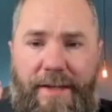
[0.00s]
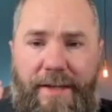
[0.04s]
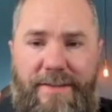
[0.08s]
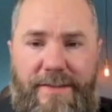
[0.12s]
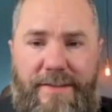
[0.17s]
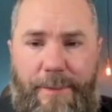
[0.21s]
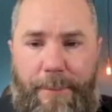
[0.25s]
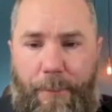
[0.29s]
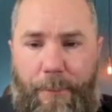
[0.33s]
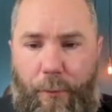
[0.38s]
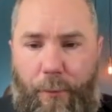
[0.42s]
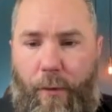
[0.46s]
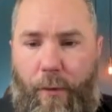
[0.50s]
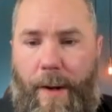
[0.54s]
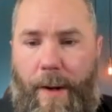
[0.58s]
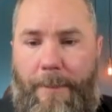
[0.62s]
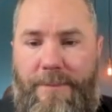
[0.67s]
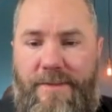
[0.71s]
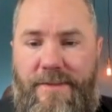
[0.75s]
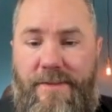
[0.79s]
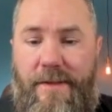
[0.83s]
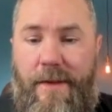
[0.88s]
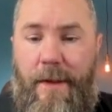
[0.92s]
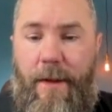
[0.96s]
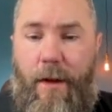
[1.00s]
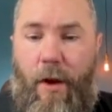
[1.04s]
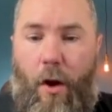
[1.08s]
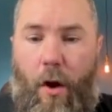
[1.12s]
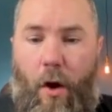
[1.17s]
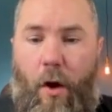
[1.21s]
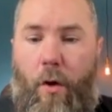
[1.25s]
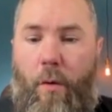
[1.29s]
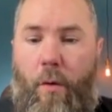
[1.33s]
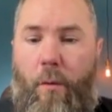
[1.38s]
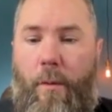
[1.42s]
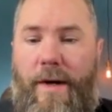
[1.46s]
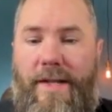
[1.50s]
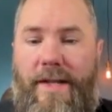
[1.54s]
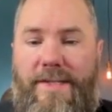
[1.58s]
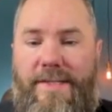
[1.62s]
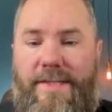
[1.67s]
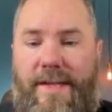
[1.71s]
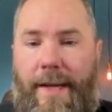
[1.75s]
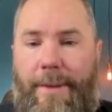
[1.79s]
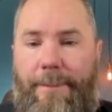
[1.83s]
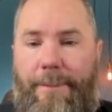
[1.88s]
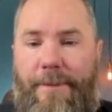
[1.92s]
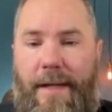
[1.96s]
some prompts already
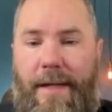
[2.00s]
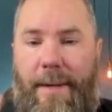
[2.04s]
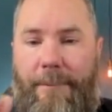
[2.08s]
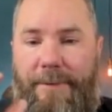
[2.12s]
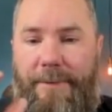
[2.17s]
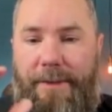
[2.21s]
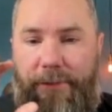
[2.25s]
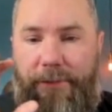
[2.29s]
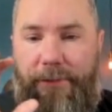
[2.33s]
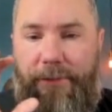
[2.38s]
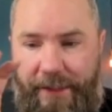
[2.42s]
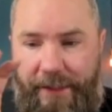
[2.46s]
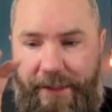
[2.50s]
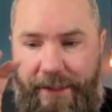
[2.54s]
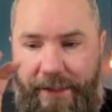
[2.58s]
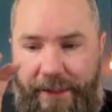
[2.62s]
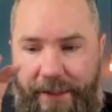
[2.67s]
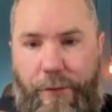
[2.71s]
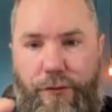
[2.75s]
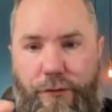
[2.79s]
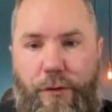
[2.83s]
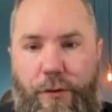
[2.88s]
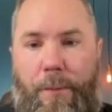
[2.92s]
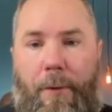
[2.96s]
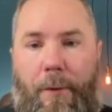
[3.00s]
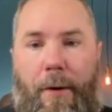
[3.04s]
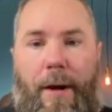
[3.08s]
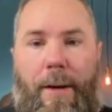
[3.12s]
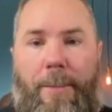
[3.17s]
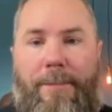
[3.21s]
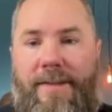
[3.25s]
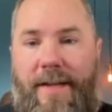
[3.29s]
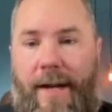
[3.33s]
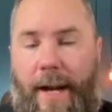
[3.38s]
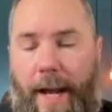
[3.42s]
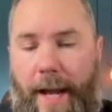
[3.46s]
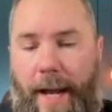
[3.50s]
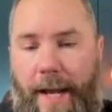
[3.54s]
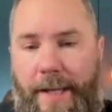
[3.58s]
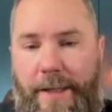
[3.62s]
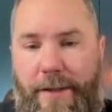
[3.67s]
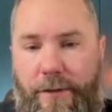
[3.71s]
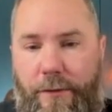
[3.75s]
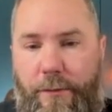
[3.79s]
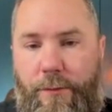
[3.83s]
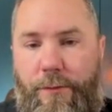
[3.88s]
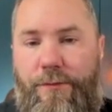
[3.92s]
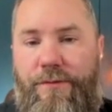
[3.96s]
typed up. These are the actual prompts that I
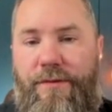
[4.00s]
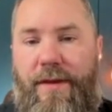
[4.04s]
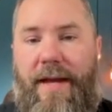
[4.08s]
use.